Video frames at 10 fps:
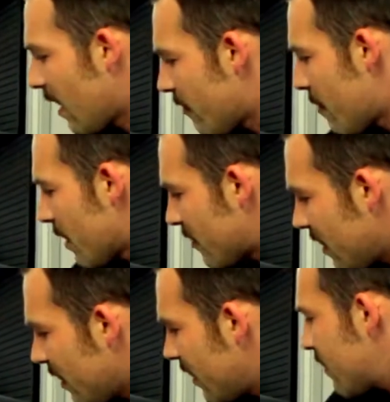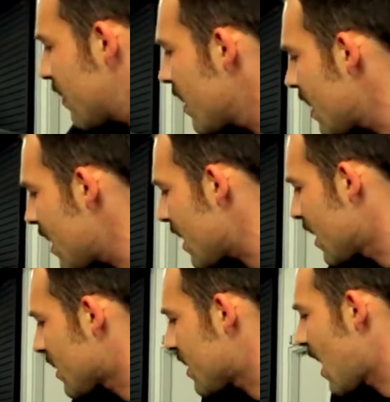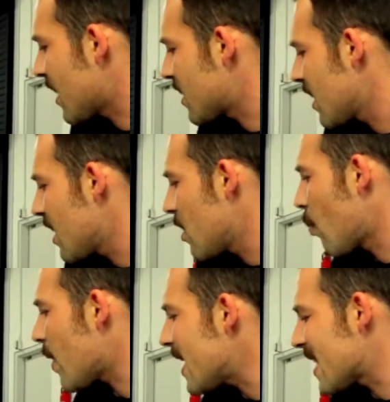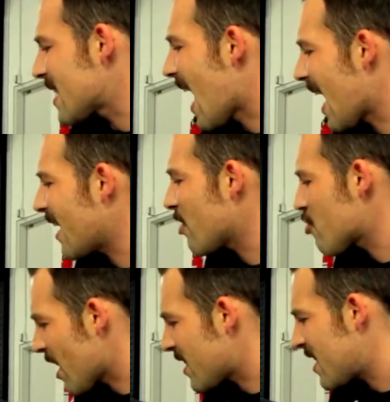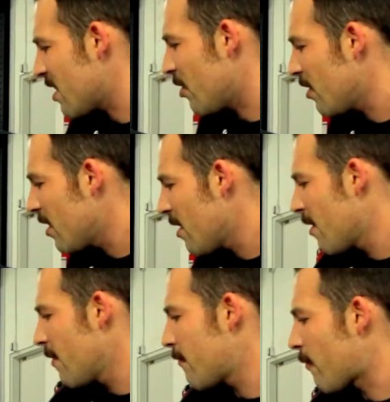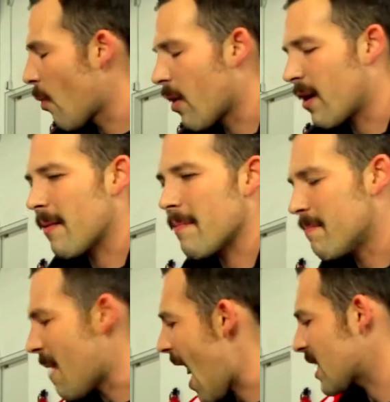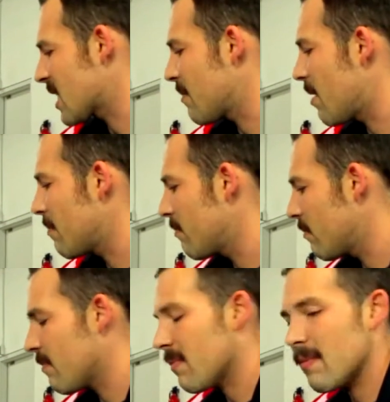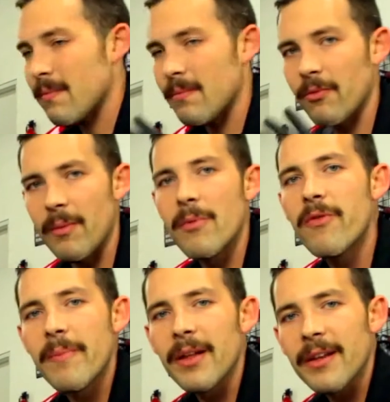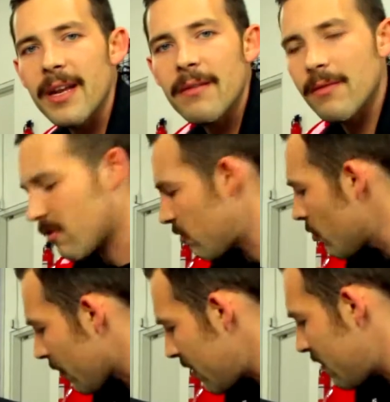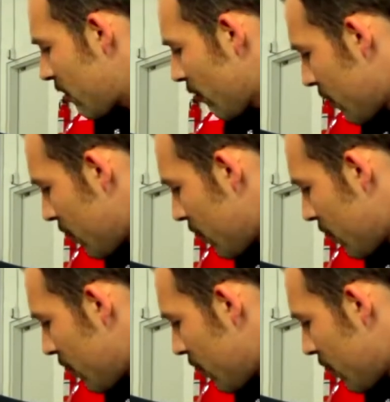I love about sealant, is that we designed a Jet Seal for maximum removability. It's super easy to